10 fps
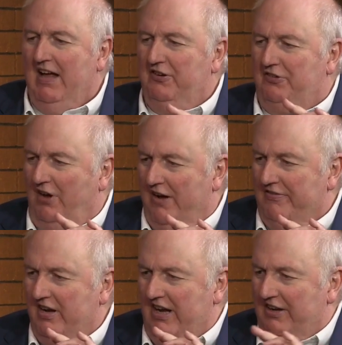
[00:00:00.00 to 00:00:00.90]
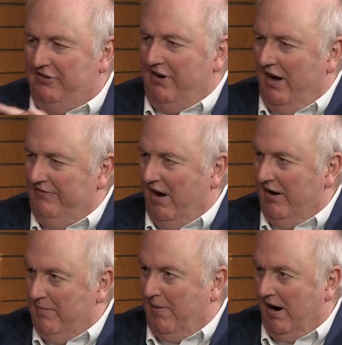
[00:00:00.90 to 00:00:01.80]
stuff can get shoved on
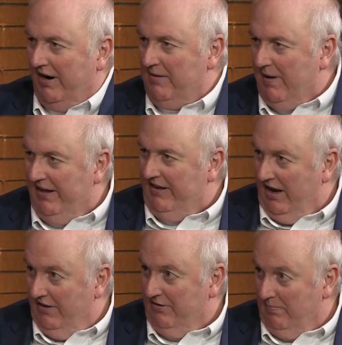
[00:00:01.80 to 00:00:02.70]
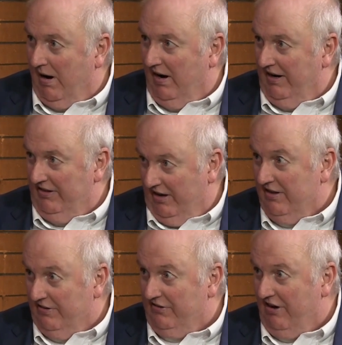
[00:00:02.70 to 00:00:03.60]
a body by the
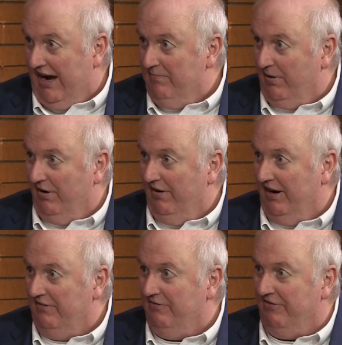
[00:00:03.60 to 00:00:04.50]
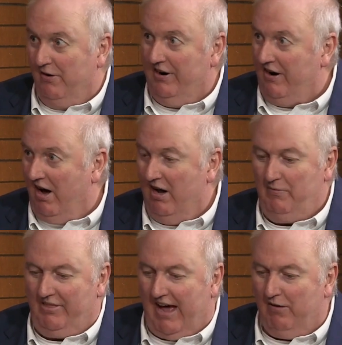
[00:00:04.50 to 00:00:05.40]
other chamber, and voted on
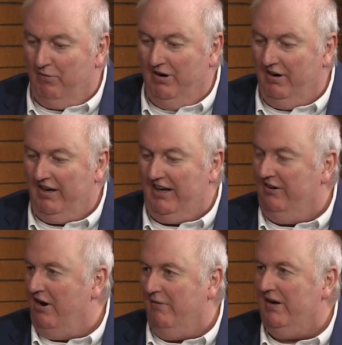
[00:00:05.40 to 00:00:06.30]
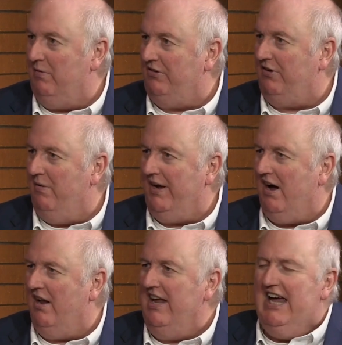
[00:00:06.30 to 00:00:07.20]
without really knowing what's going
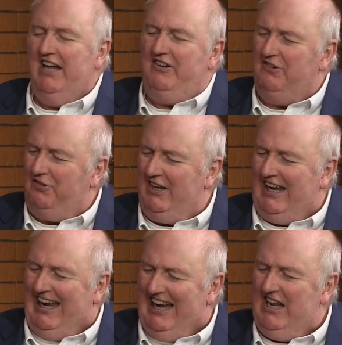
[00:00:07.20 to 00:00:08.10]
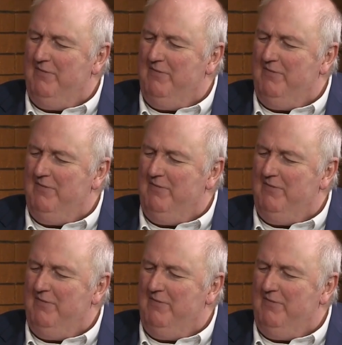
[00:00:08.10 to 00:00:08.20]
on. Do you see any